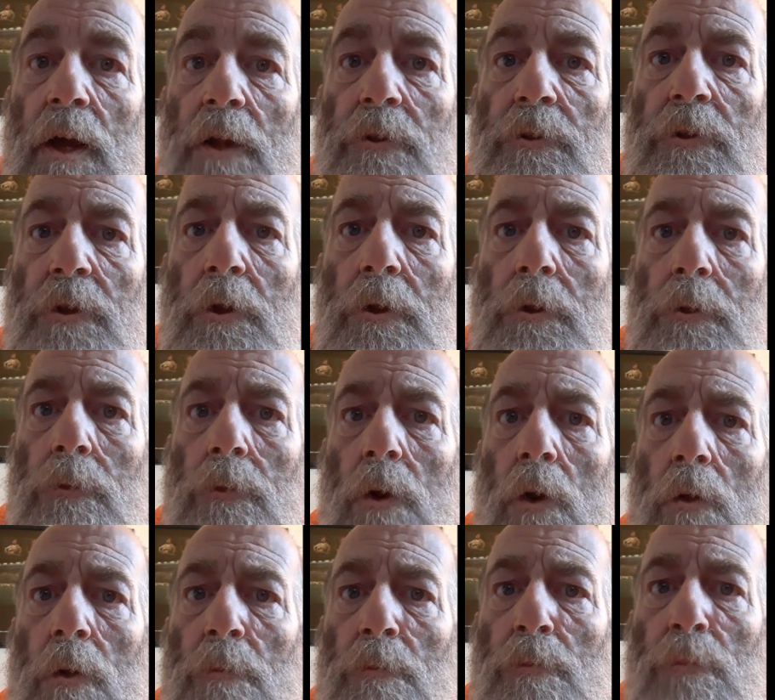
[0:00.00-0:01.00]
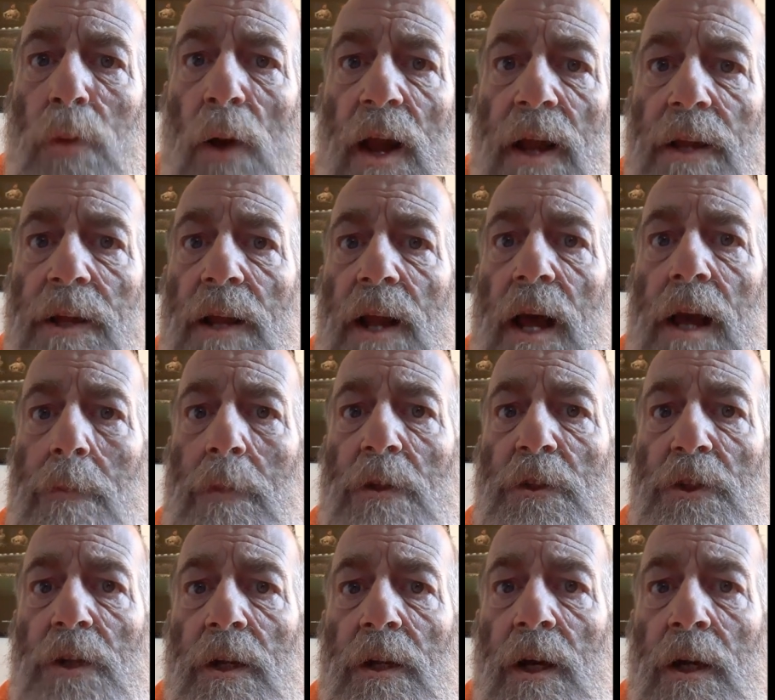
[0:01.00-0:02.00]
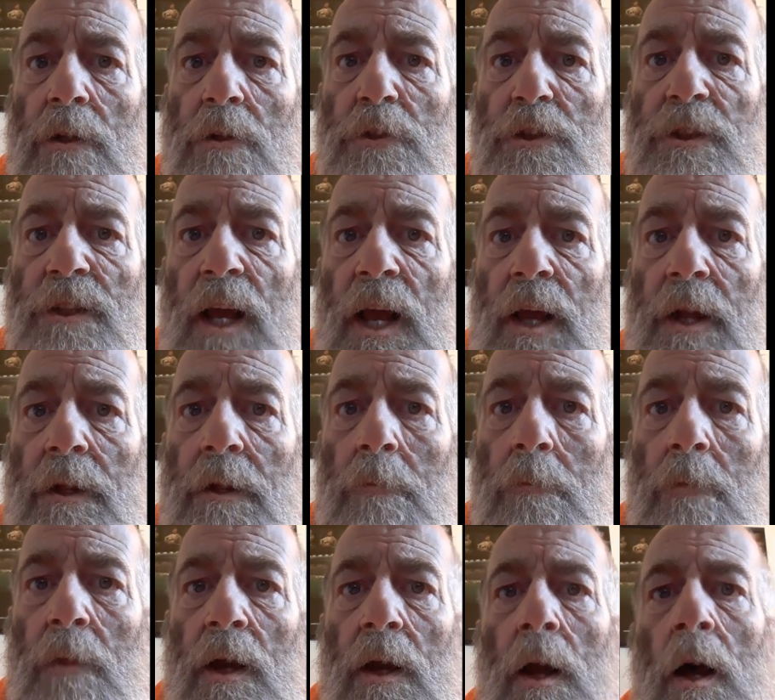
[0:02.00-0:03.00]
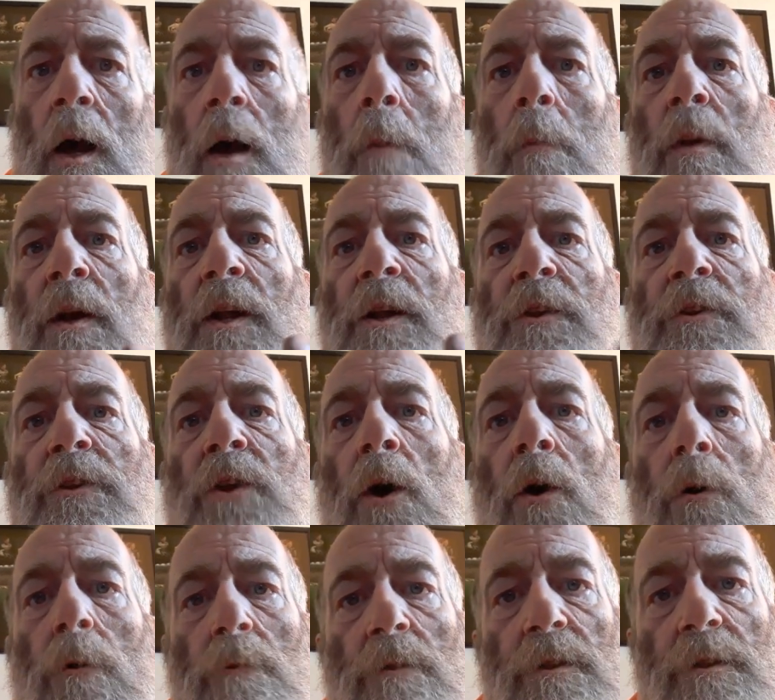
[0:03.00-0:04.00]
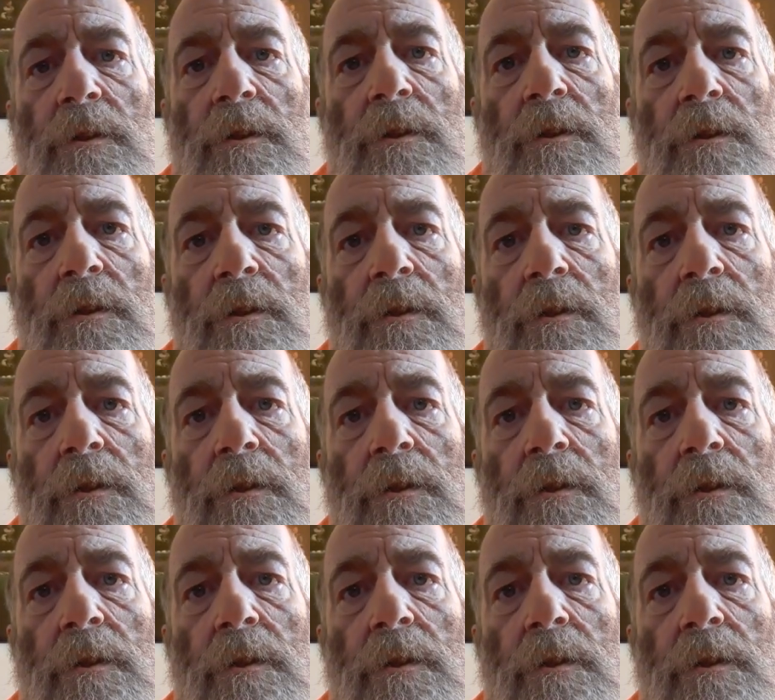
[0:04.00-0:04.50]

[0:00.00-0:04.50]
A two-year-old brain damage could understand them, but adults